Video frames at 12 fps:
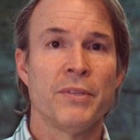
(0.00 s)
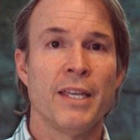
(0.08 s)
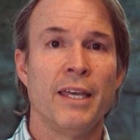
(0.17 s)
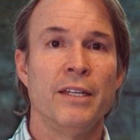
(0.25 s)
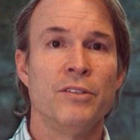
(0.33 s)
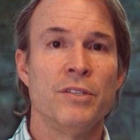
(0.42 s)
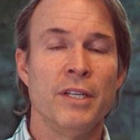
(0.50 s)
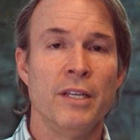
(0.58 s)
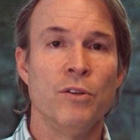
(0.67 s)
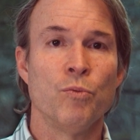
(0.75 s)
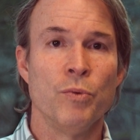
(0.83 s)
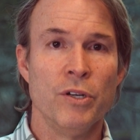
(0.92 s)
and it's
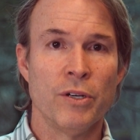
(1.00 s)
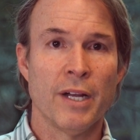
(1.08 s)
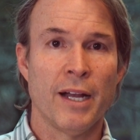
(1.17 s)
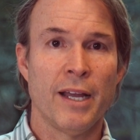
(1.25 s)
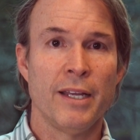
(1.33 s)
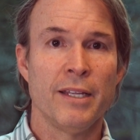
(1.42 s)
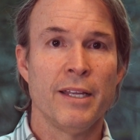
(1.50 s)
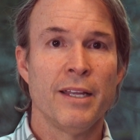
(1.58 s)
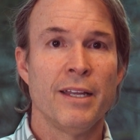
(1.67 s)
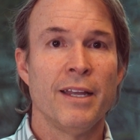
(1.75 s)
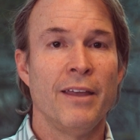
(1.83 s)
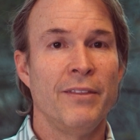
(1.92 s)
in RealGUIDE,
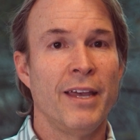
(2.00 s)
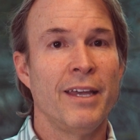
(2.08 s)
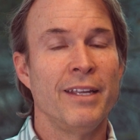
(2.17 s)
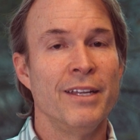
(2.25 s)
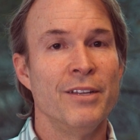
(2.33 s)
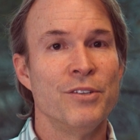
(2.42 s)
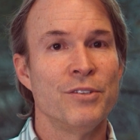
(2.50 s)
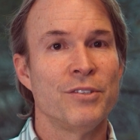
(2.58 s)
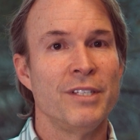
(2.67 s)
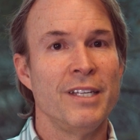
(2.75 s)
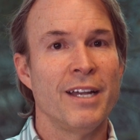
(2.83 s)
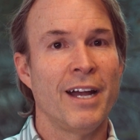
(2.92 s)
and that
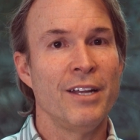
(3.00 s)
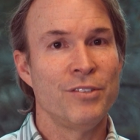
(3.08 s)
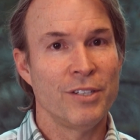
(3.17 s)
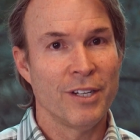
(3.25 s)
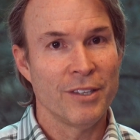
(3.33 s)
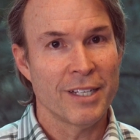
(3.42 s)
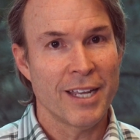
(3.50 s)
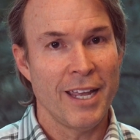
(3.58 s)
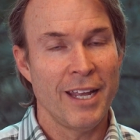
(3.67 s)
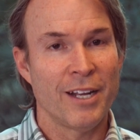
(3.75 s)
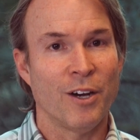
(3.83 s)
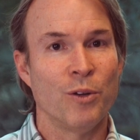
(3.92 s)
is the icing on the
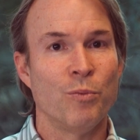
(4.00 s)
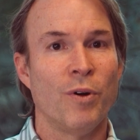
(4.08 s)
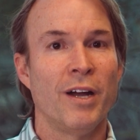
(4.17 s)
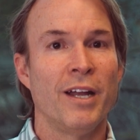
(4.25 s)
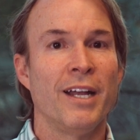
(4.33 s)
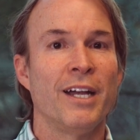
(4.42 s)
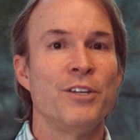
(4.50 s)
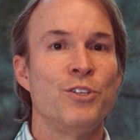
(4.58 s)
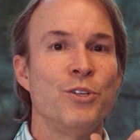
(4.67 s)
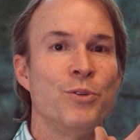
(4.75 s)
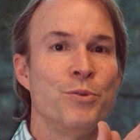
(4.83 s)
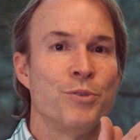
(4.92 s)
cake on why I
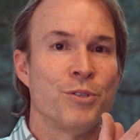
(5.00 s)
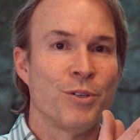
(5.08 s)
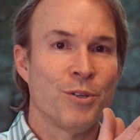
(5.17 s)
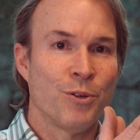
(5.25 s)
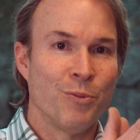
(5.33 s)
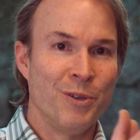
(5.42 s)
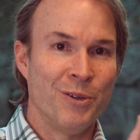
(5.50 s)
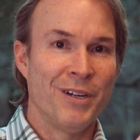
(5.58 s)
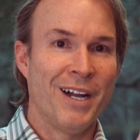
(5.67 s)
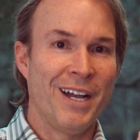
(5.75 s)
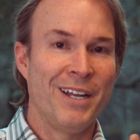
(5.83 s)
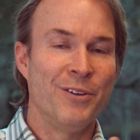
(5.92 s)
choose
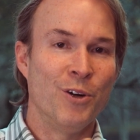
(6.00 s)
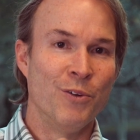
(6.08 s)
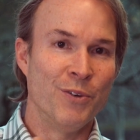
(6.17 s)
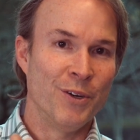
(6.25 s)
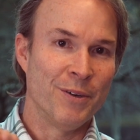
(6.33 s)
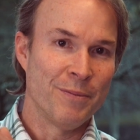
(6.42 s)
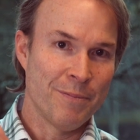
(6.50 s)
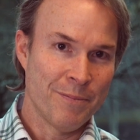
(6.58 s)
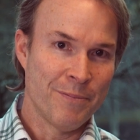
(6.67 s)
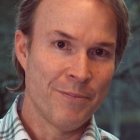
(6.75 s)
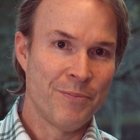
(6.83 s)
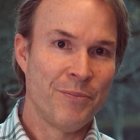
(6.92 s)
RealGUIDE over
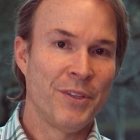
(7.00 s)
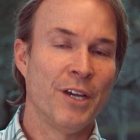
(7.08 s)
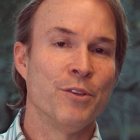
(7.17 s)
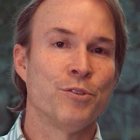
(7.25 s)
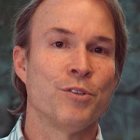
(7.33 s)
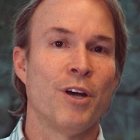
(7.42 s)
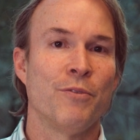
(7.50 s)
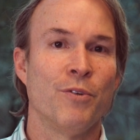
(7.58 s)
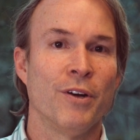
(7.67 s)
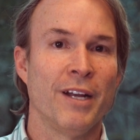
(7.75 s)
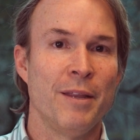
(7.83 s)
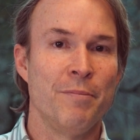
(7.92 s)
the other
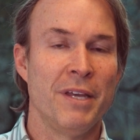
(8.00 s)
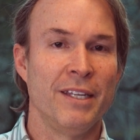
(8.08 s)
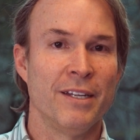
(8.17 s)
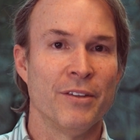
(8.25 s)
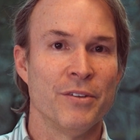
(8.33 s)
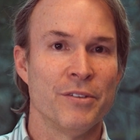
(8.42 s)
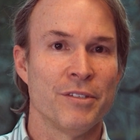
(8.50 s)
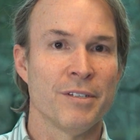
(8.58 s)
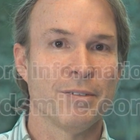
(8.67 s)
software and many others.